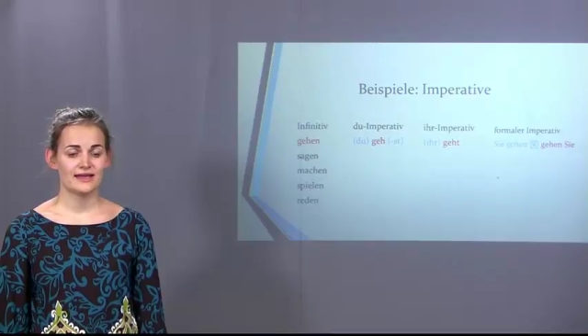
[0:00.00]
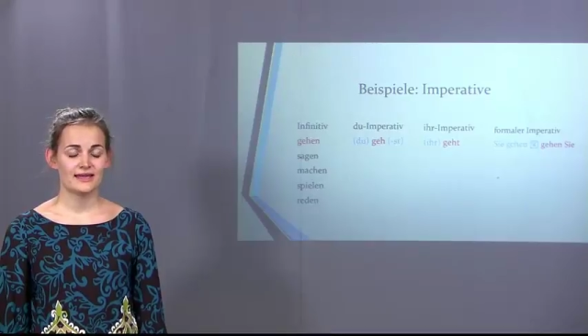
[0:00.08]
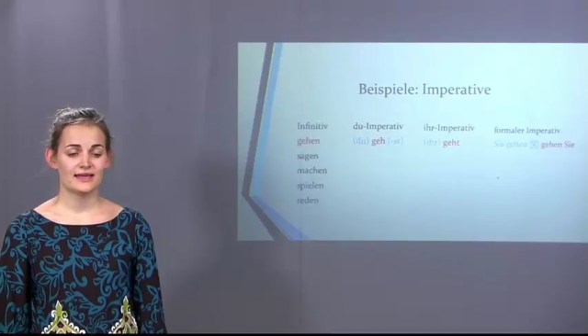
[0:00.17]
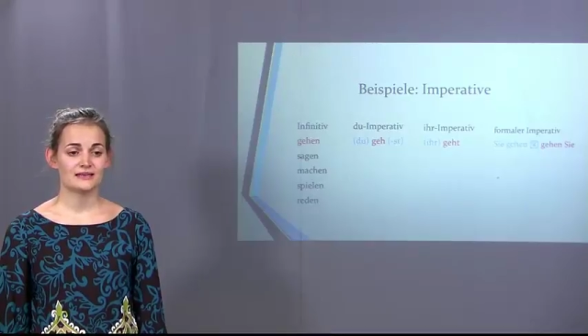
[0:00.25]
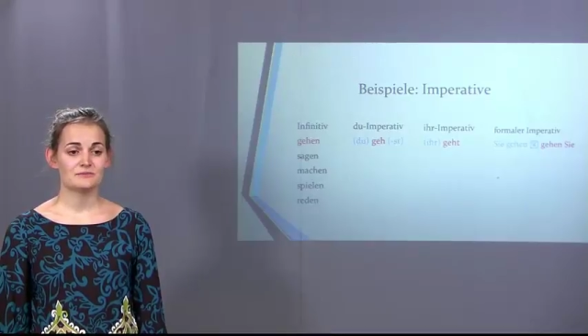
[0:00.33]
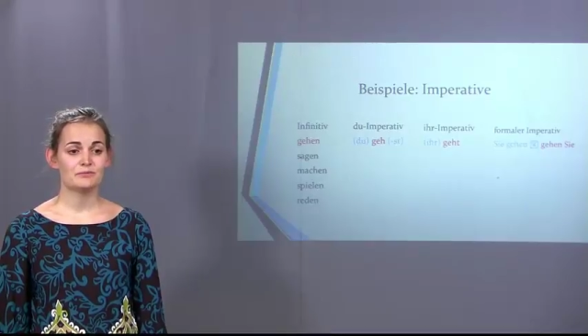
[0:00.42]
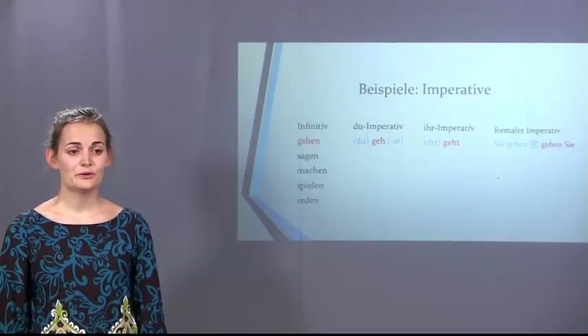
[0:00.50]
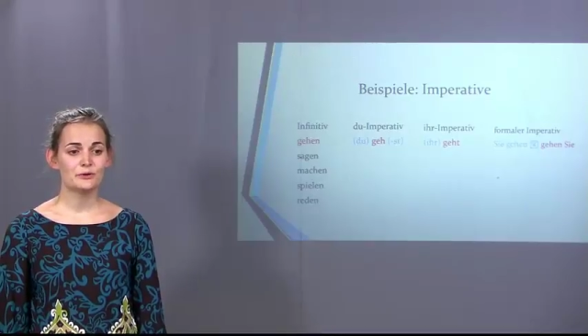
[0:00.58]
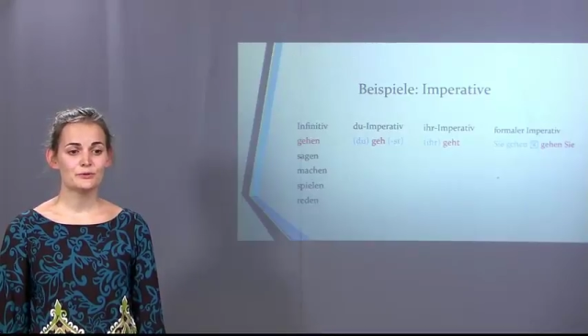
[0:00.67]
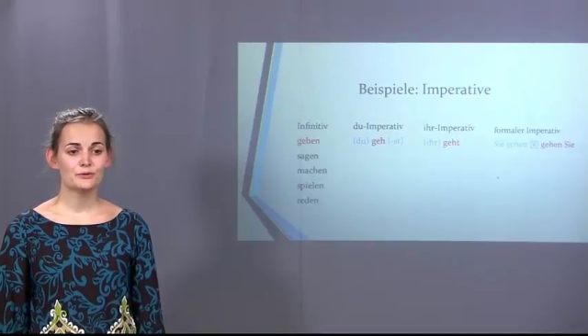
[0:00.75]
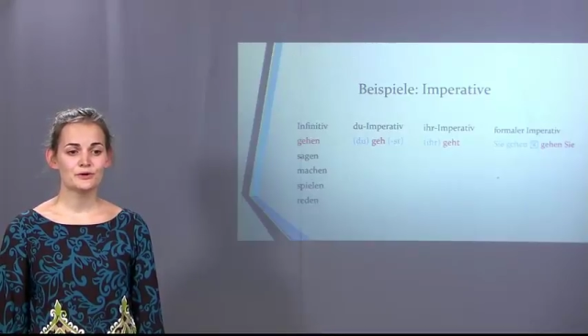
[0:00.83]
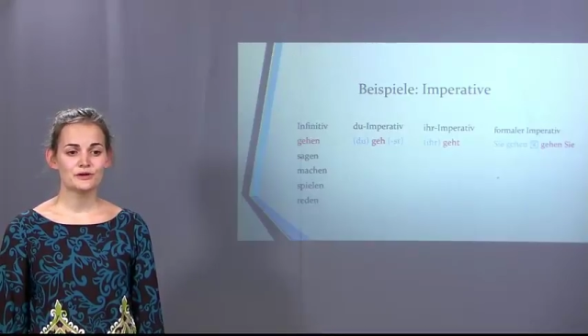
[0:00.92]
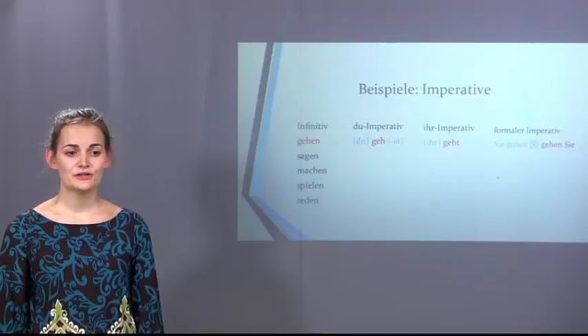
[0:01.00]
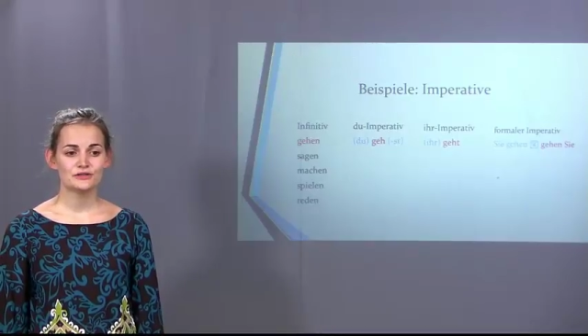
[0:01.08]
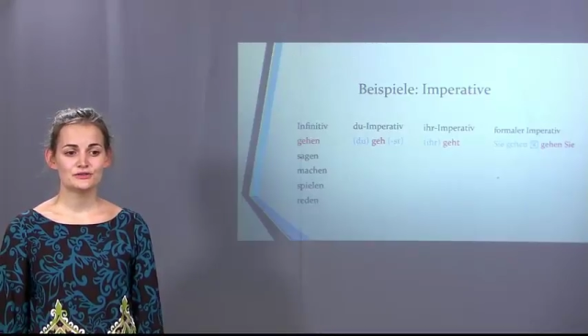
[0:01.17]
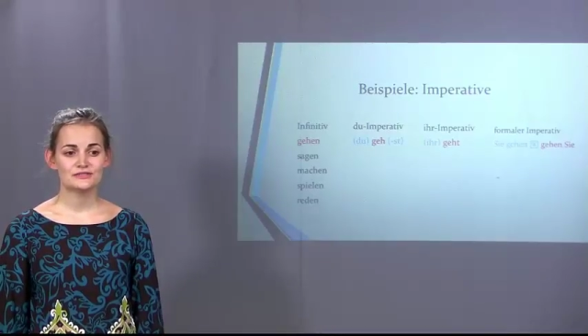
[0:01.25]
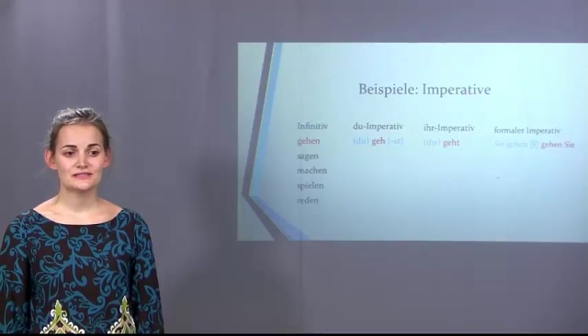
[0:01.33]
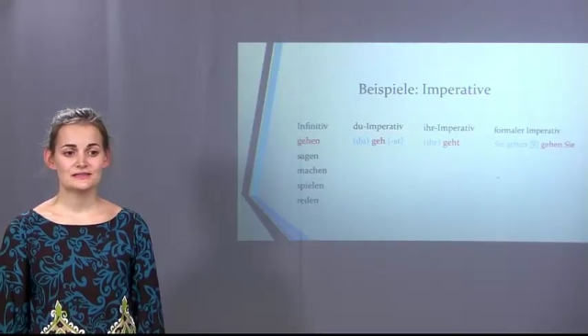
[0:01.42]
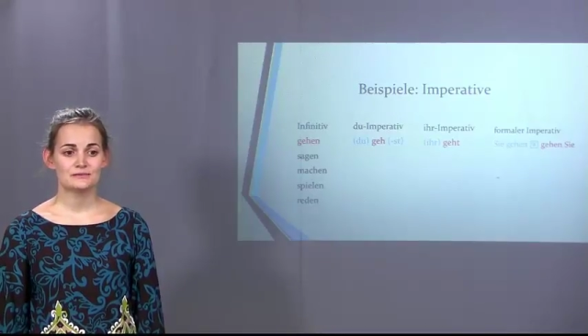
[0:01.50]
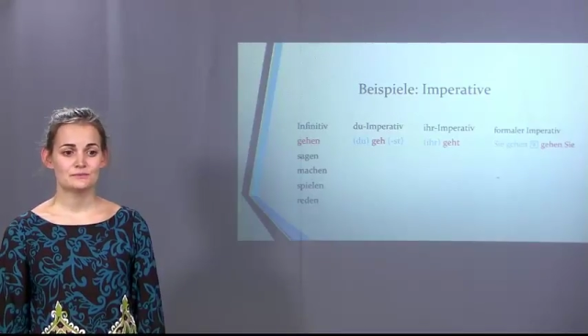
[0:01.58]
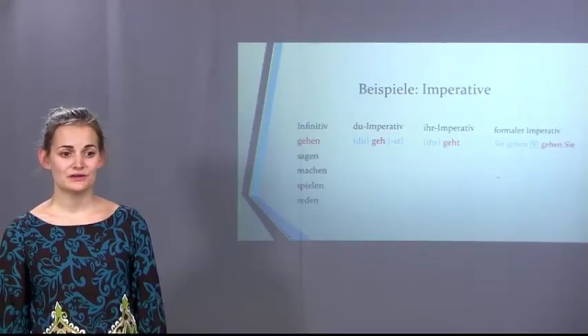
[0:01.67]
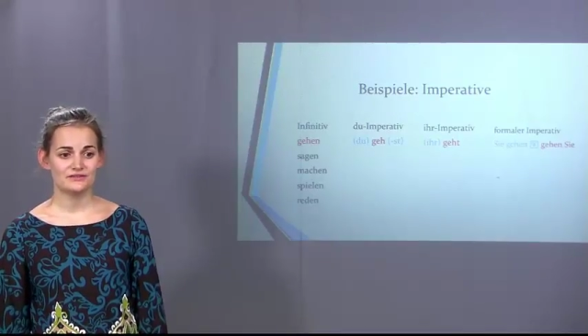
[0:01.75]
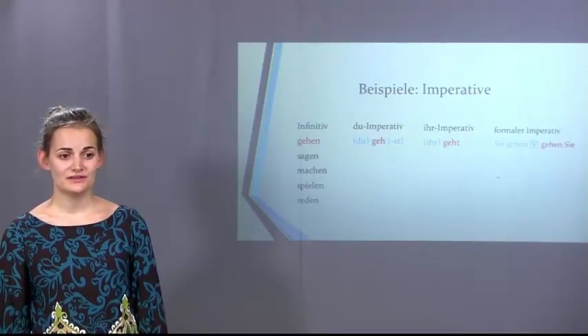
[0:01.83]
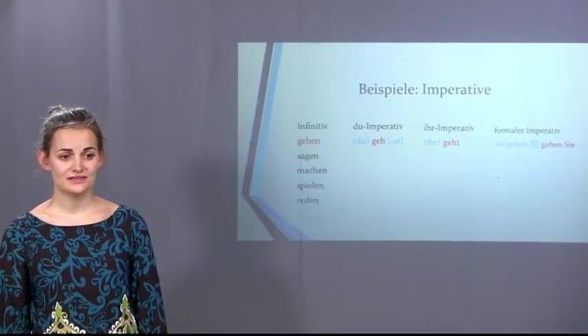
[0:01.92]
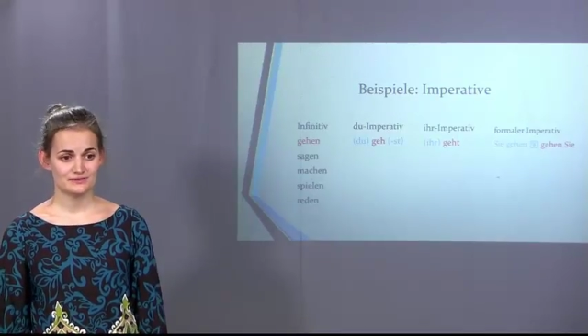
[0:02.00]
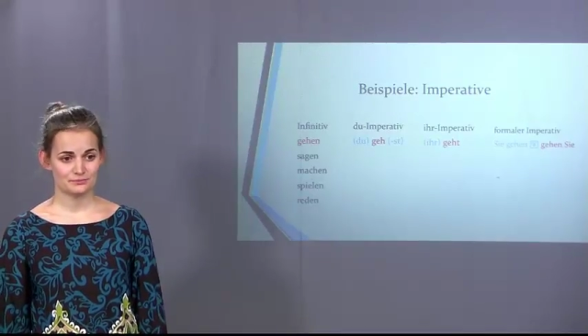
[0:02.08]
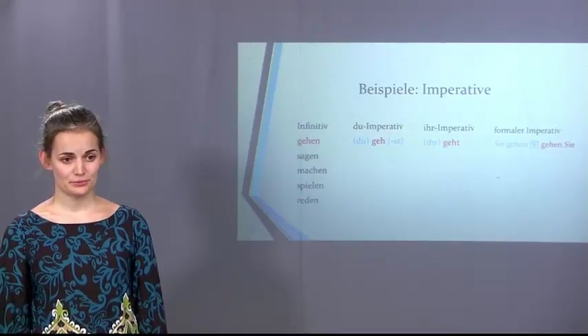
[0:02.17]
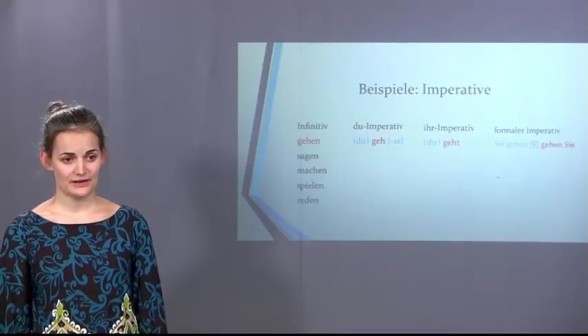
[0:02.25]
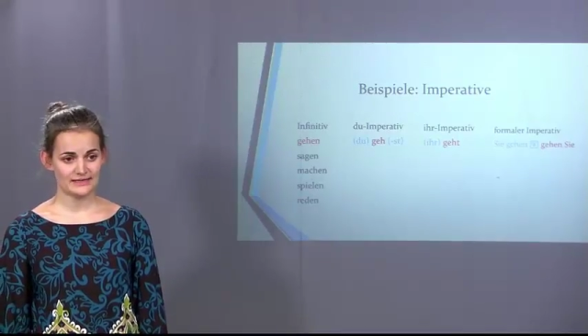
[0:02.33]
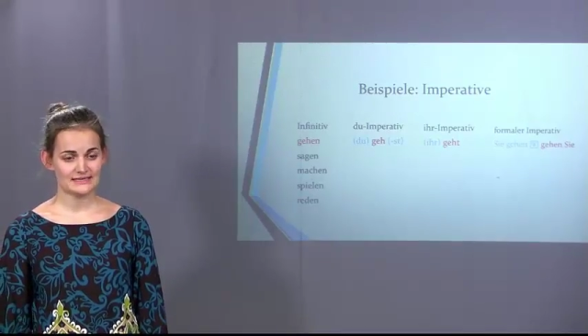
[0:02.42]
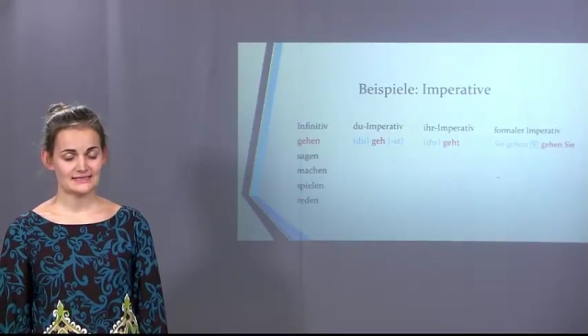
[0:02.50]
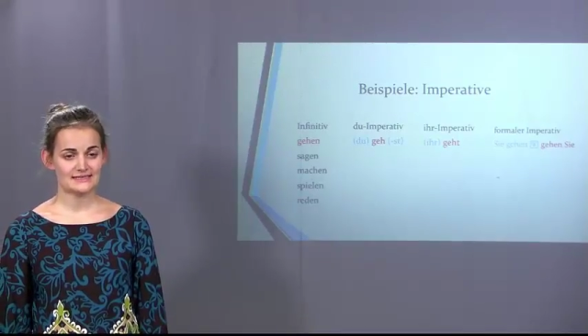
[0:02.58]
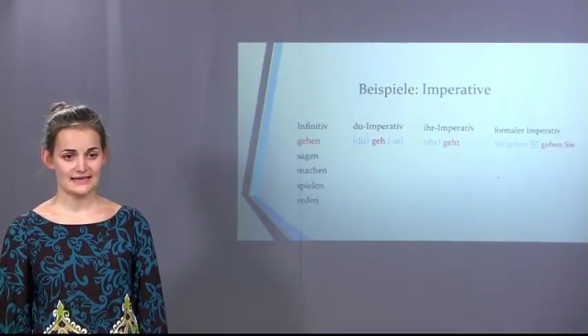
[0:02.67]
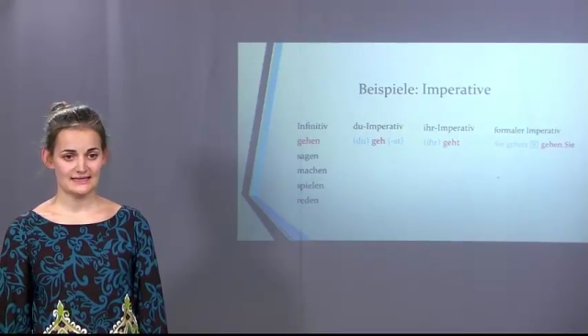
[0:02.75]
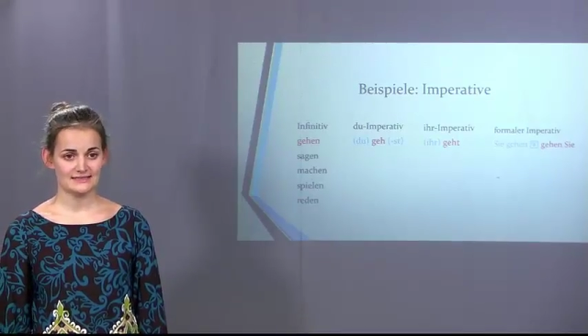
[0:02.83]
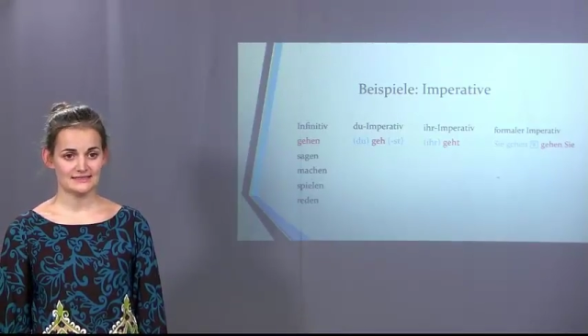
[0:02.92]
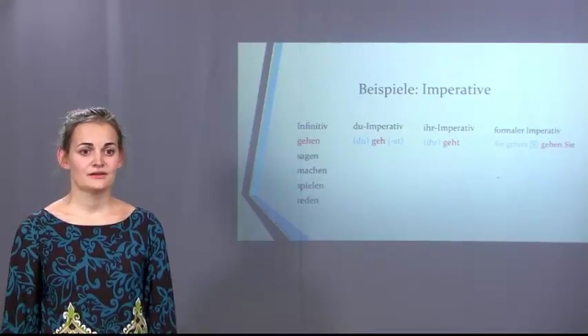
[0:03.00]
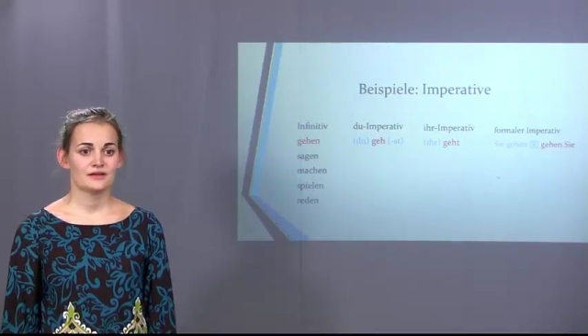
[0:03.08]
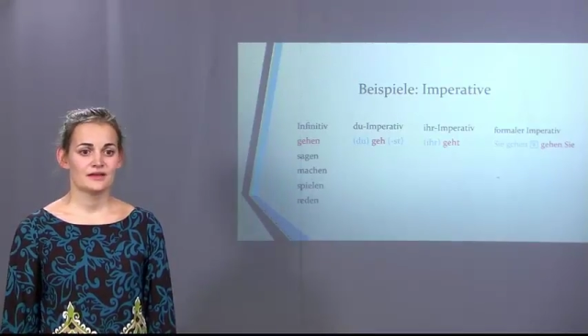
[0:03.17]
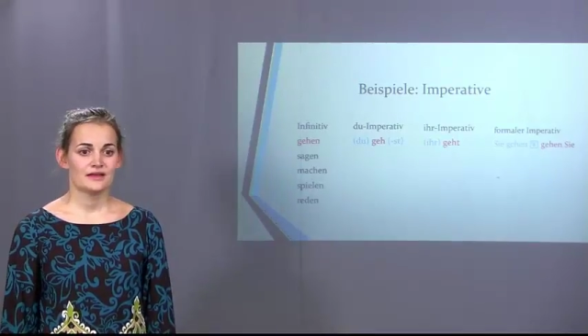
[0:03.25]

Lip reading: and in blue you see the previous present tense.